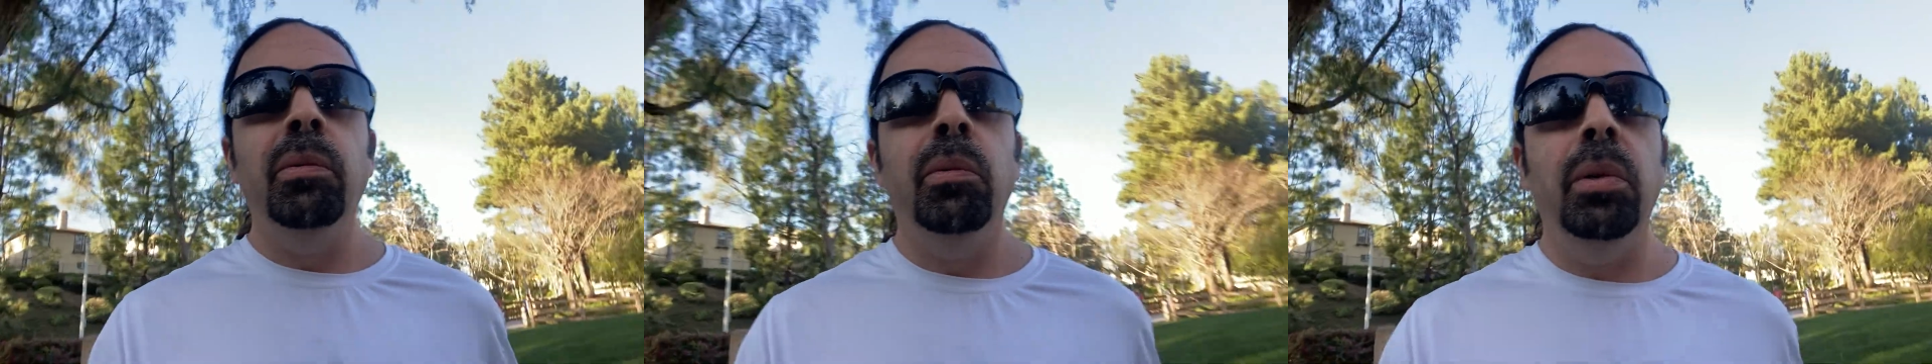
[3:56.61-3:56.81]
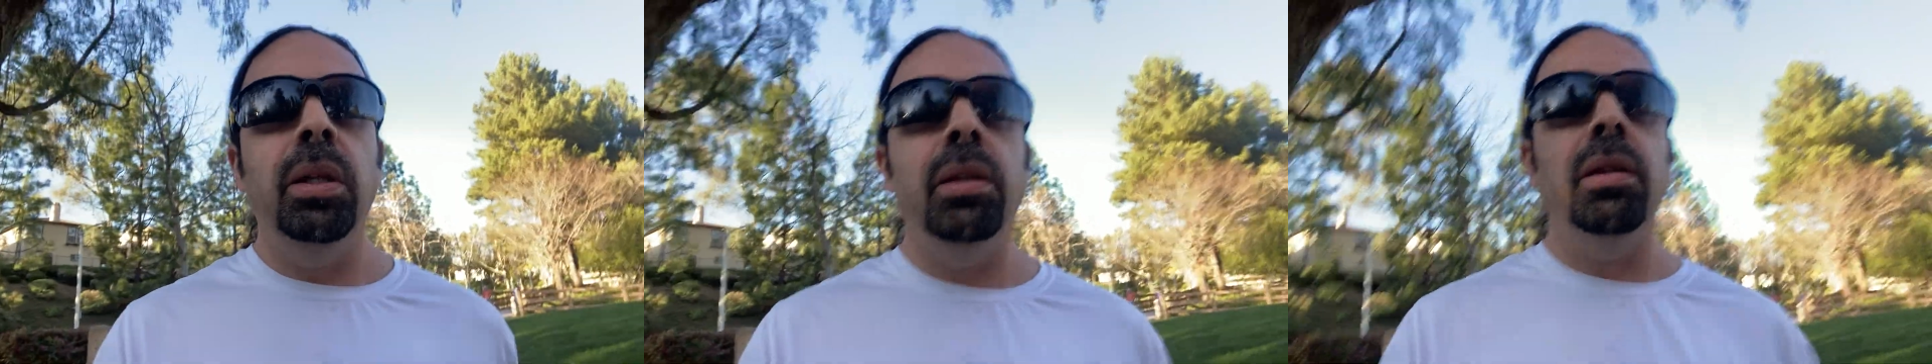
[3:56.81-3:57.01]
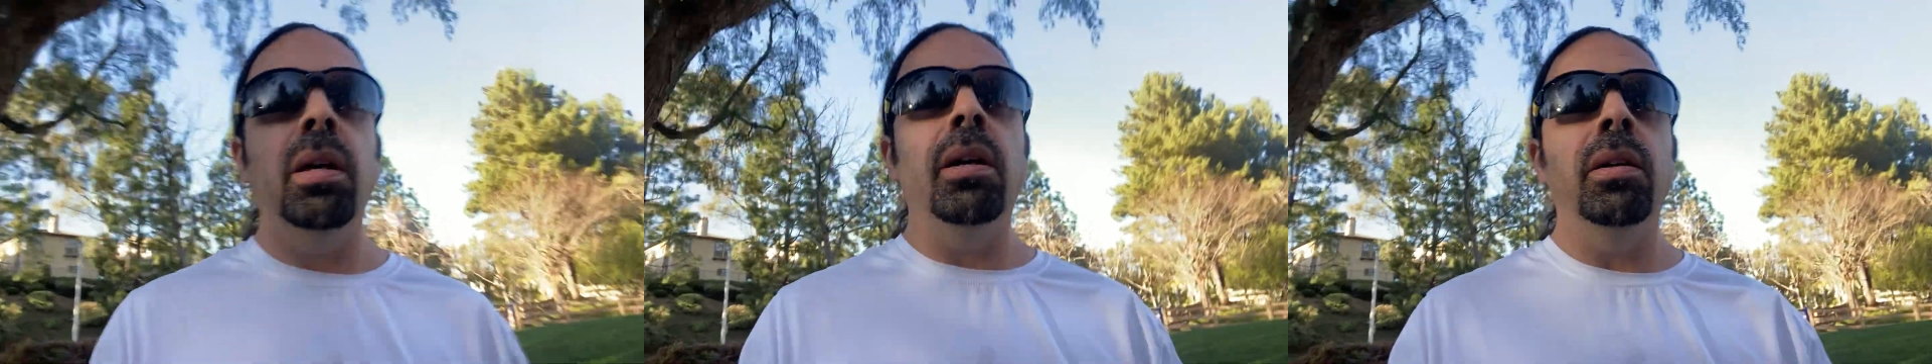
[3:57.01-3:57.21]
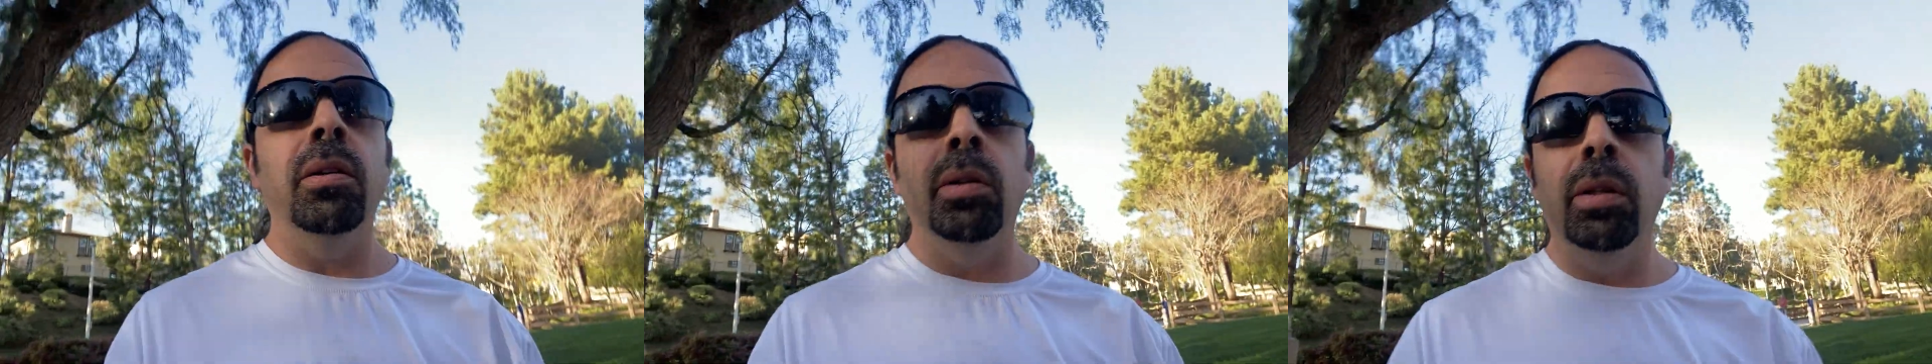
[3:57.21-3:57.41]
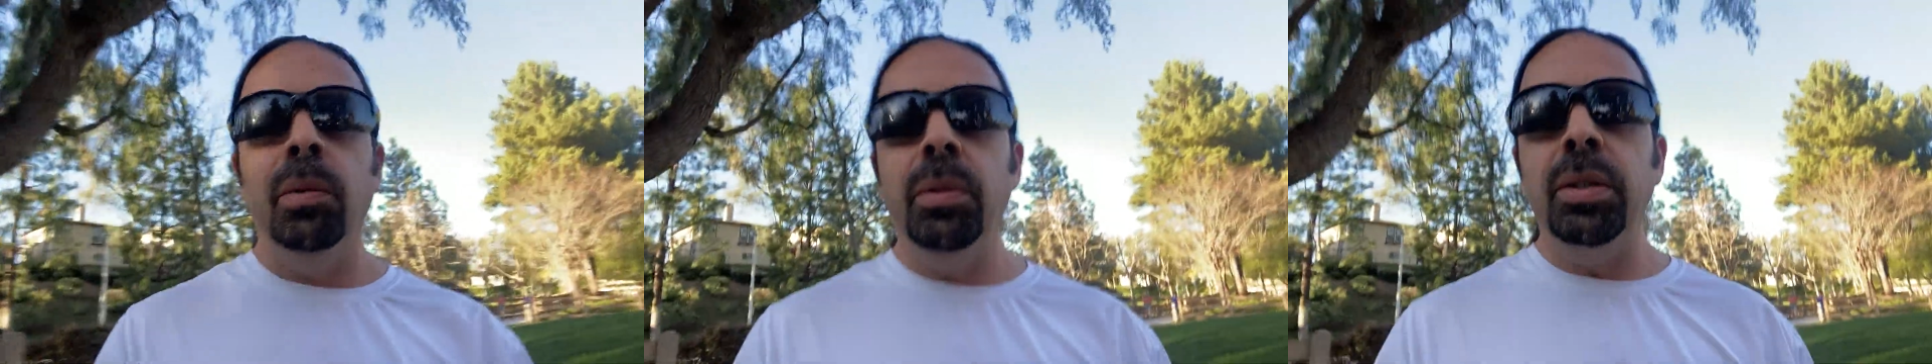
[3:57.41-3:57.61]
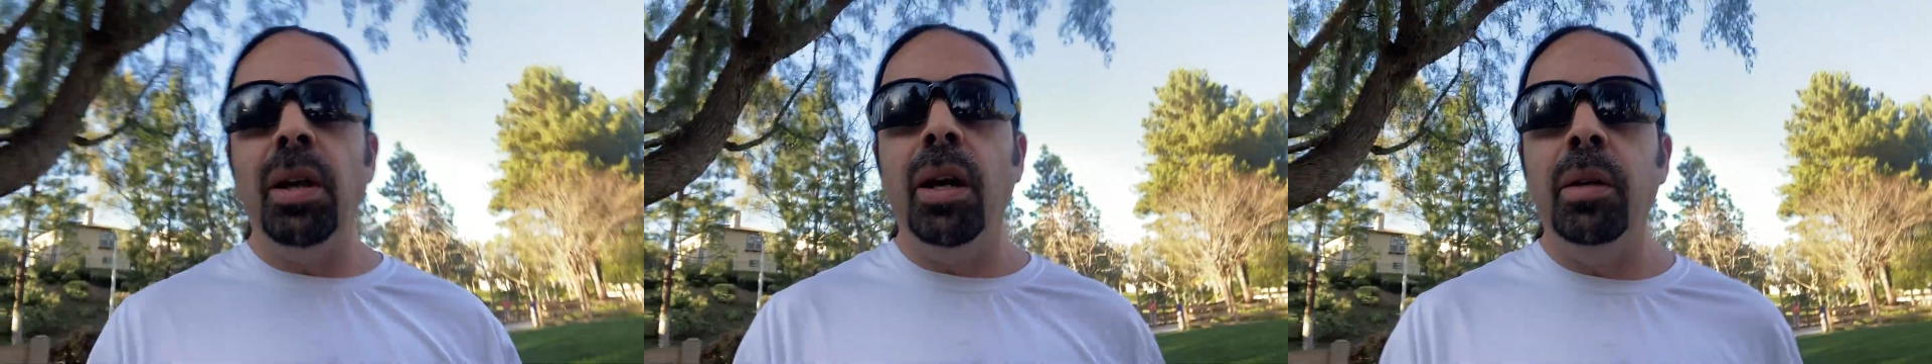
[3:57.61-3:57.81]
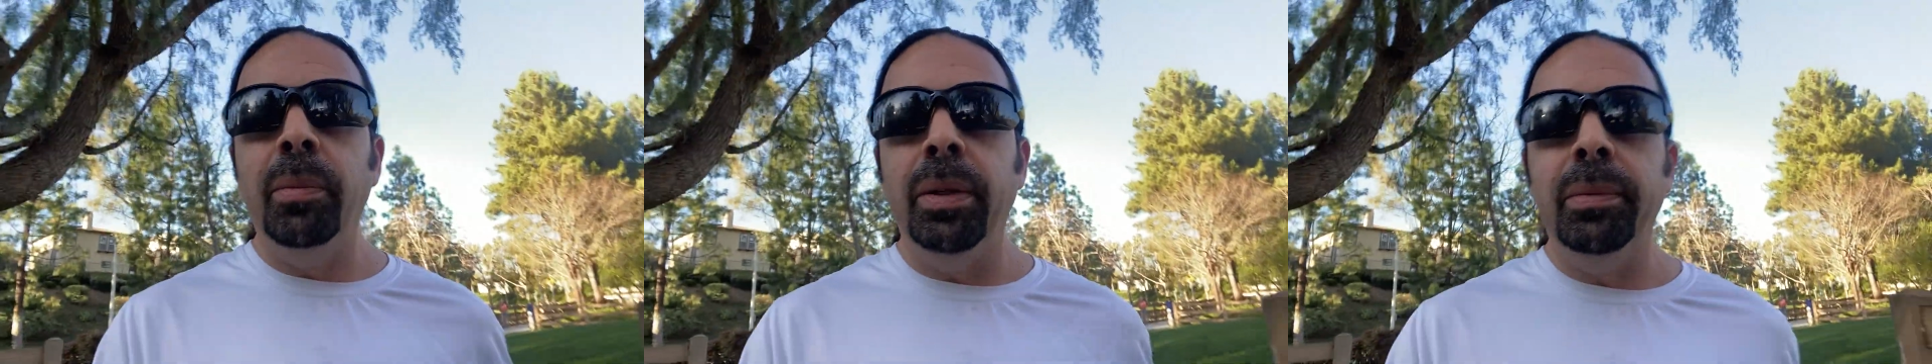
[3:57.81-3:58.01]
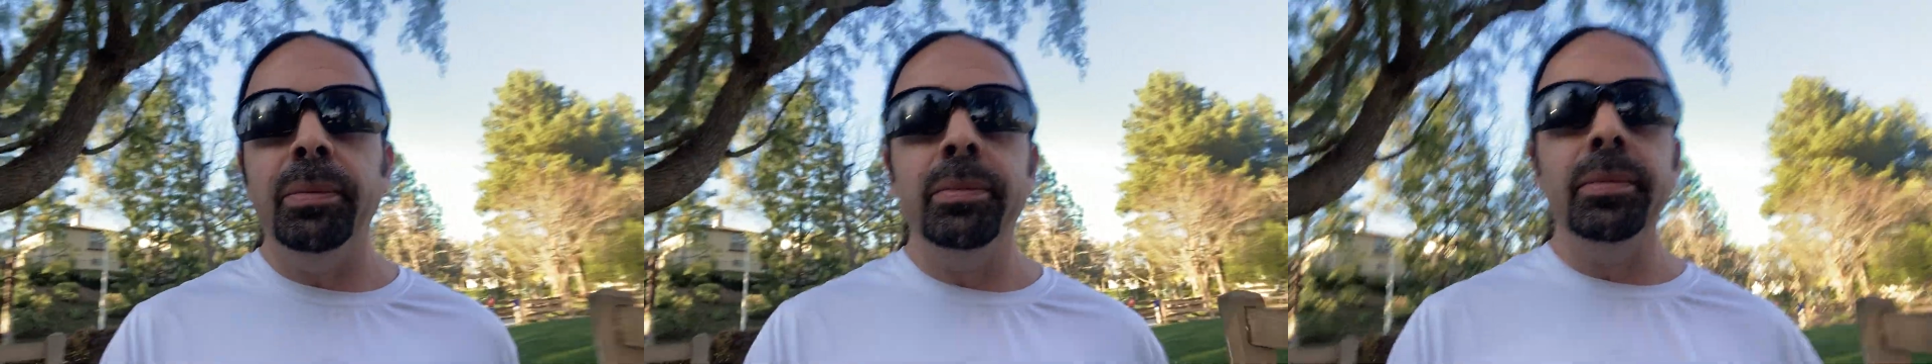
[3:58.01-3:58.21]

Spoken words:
with early retirement.